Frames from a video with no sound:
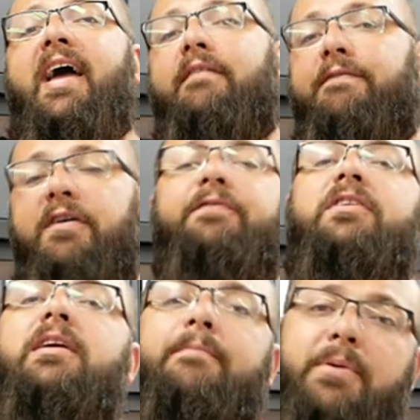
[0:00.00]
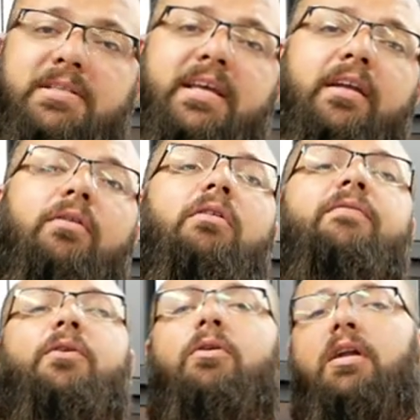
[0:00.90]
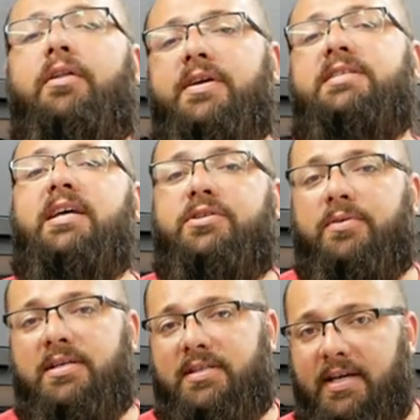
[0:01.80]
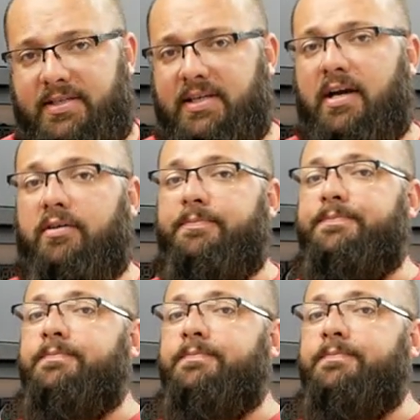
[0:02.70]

and 15% off all other accessories they sell.